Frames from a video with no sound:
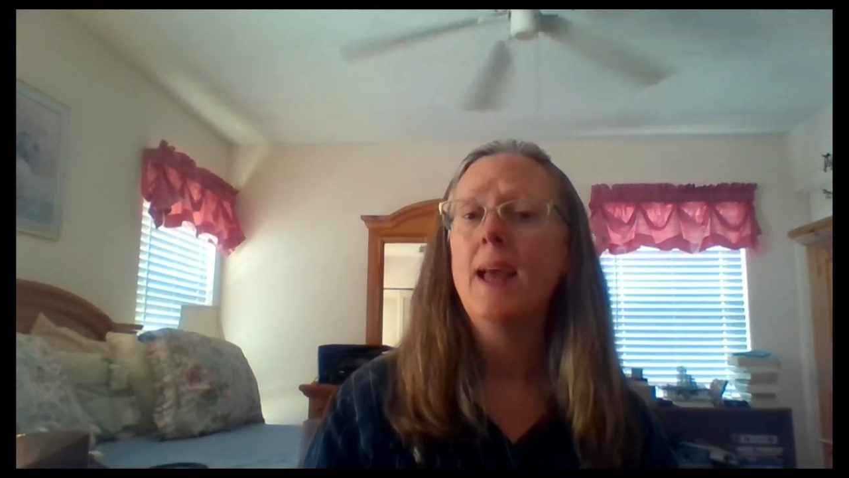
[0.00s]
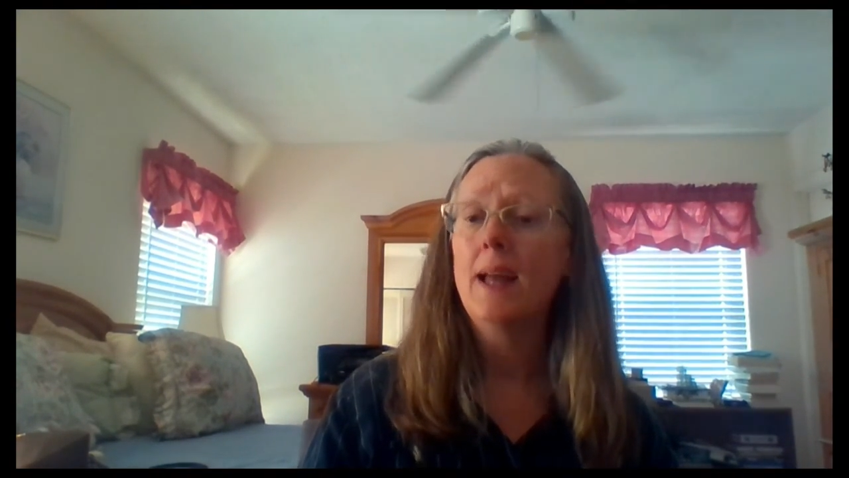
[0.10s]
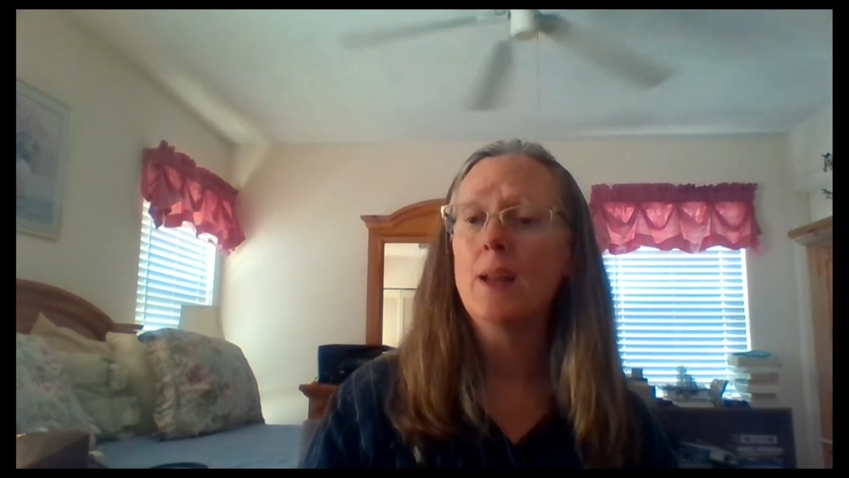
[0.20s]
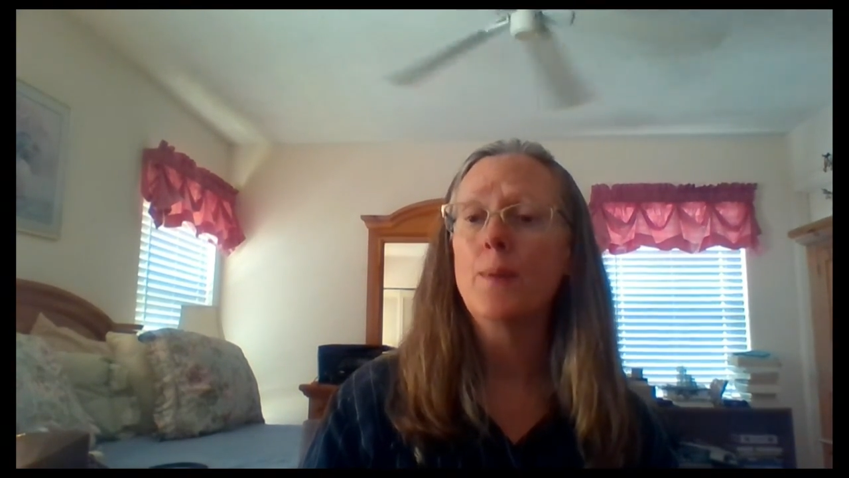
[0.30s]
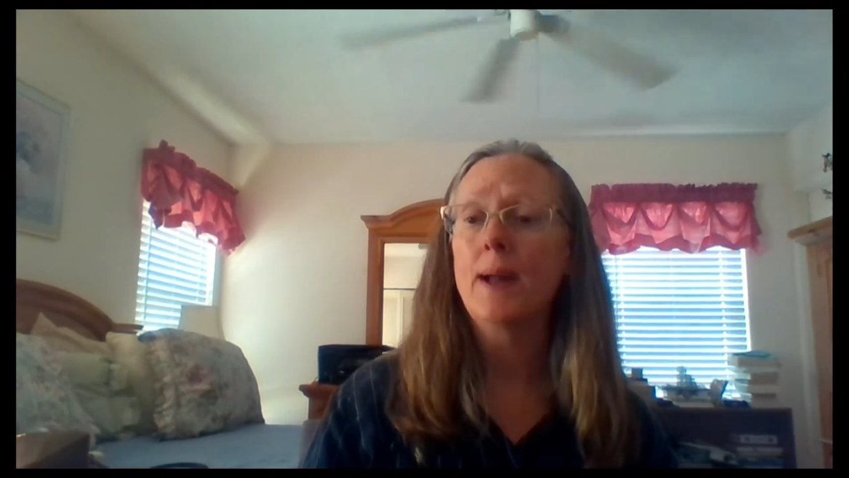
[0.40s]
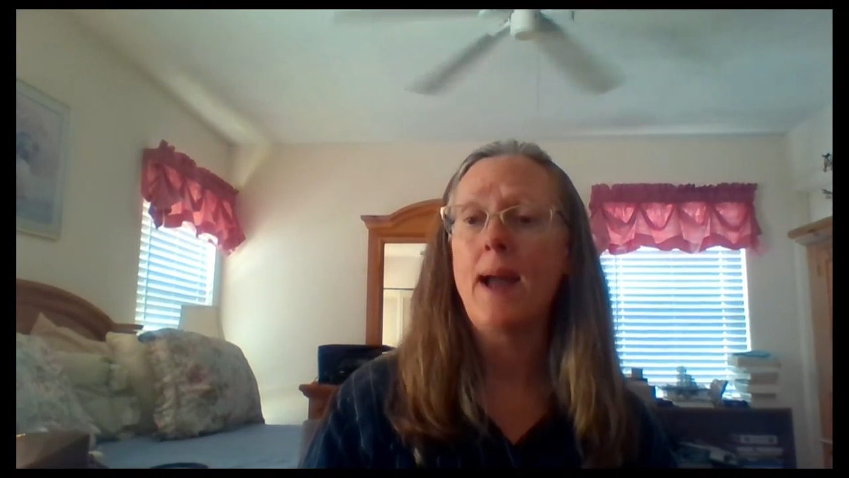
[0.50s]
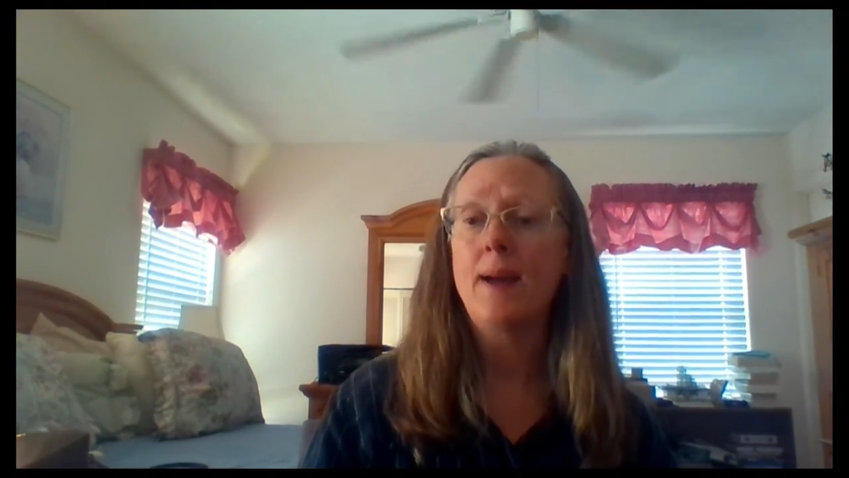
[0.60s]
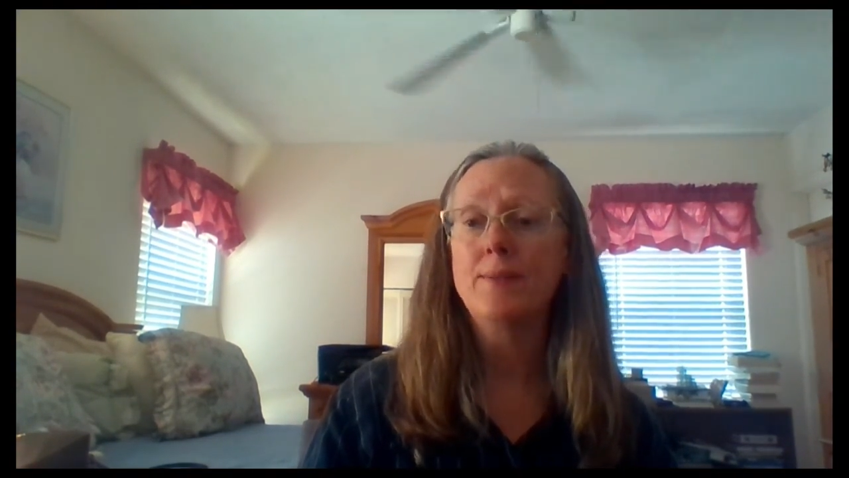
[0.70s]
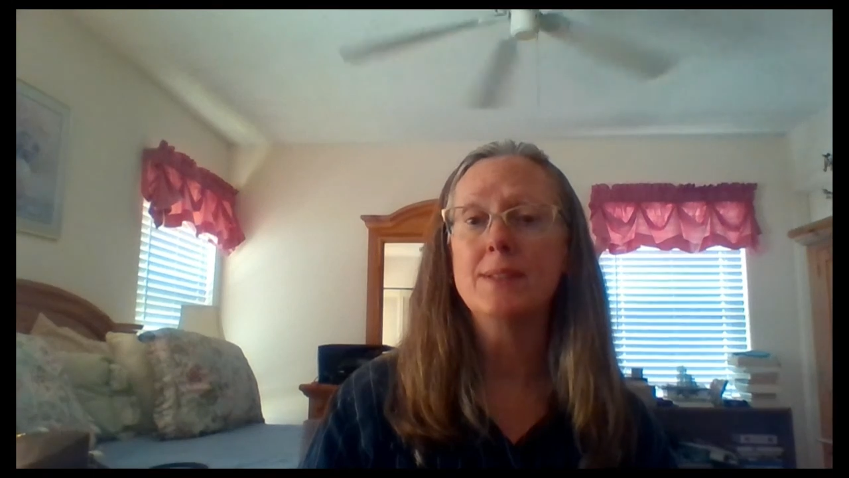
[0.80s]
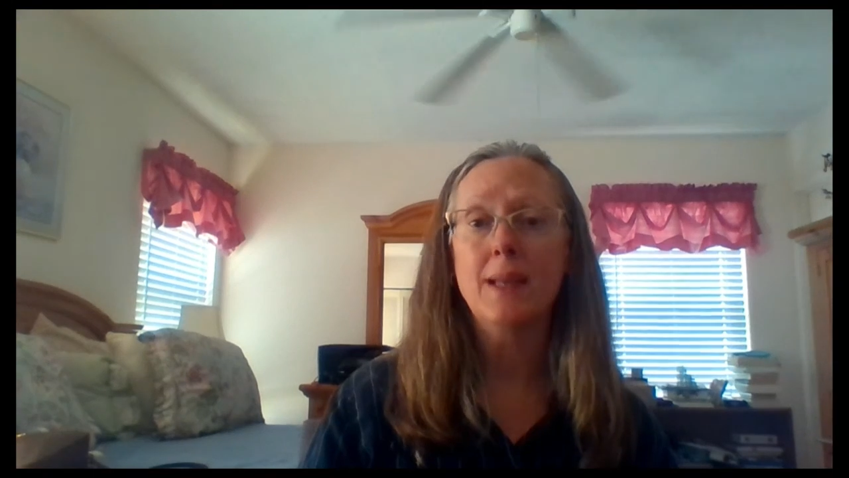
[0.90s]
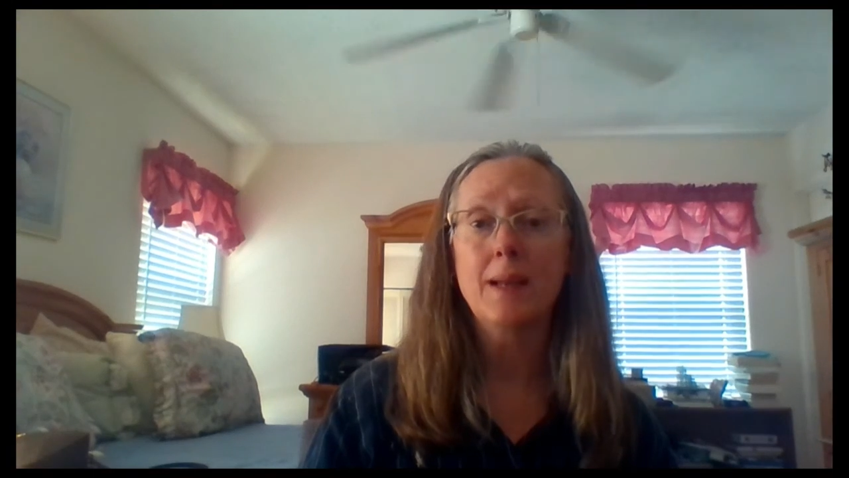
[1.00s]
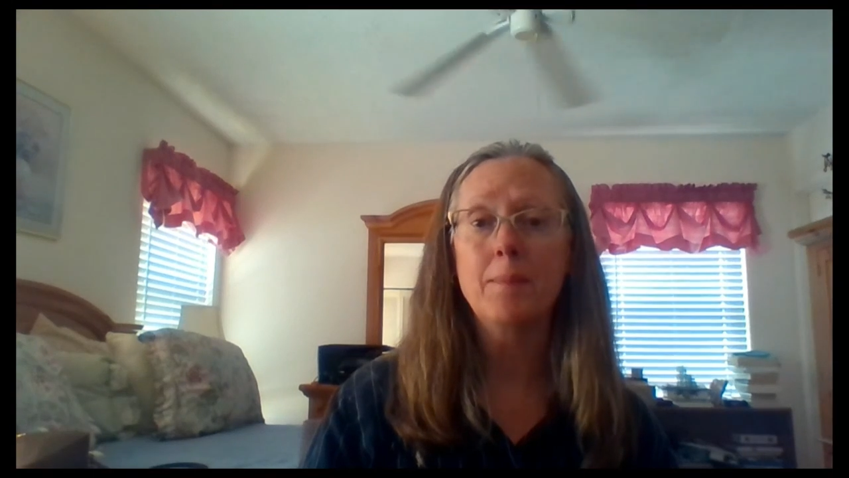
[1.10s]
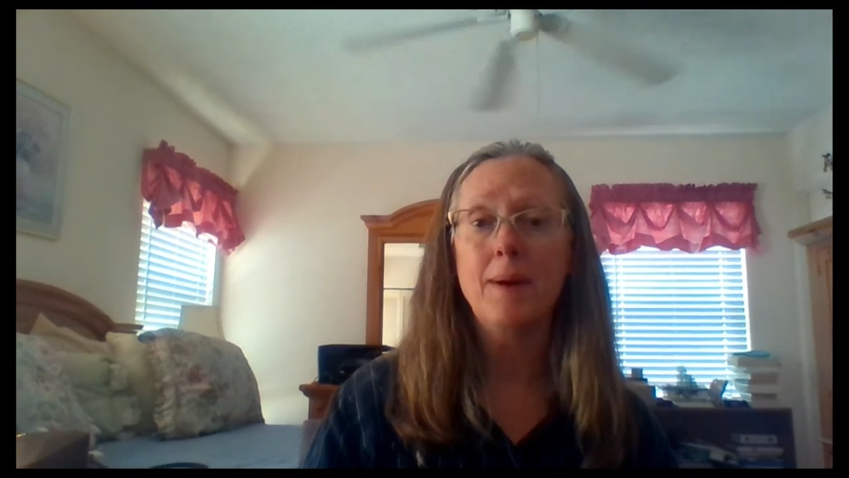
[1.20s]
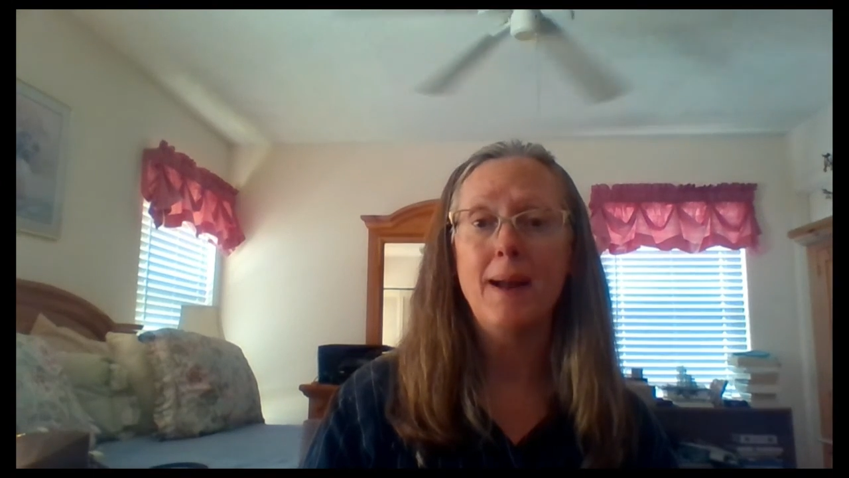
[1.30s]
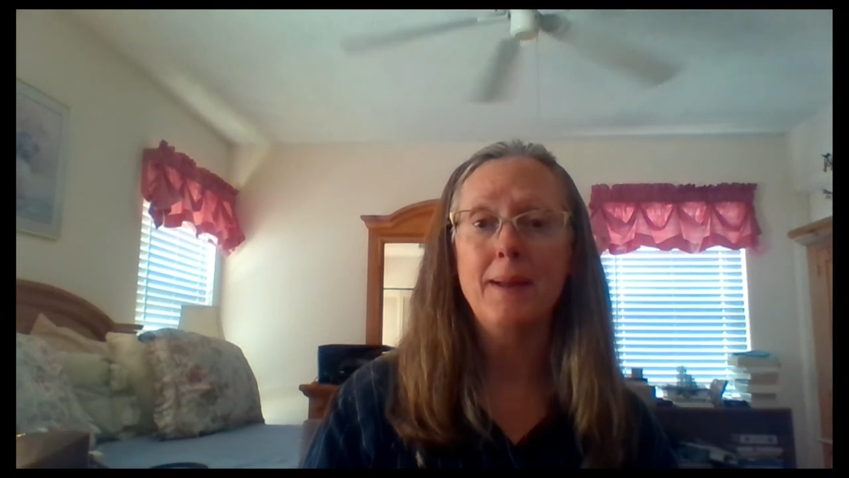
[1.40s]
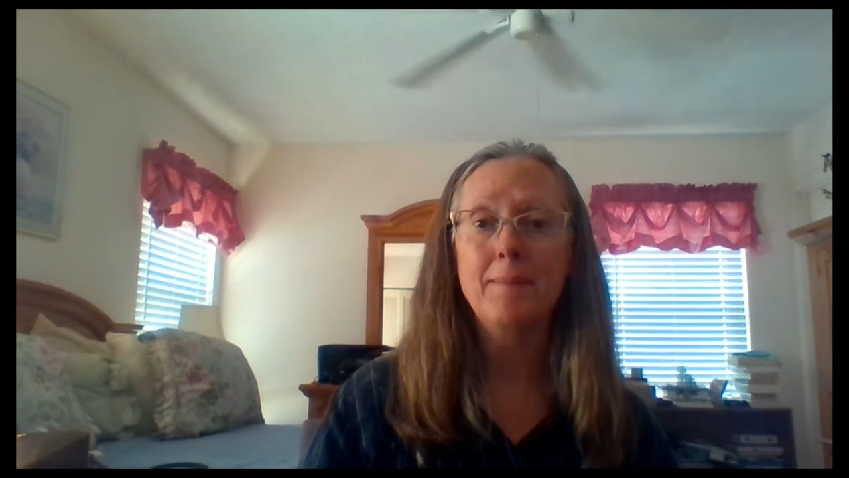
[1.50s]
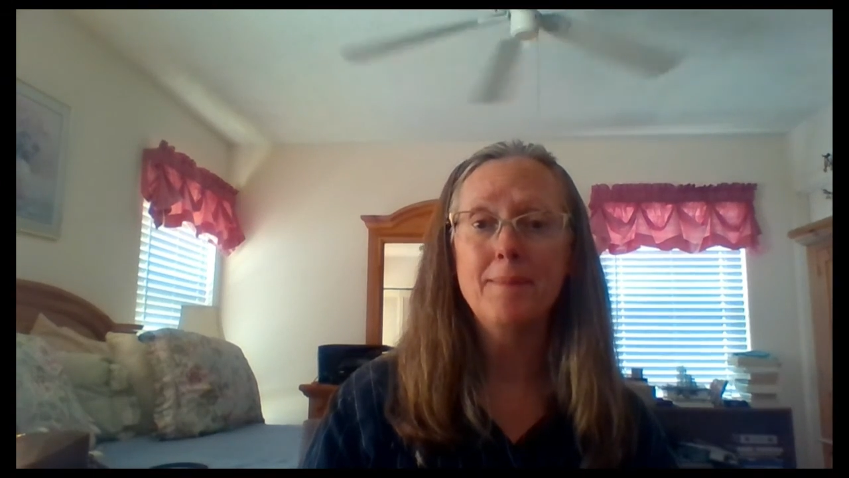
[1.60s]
Anyway, I have to say goodbye.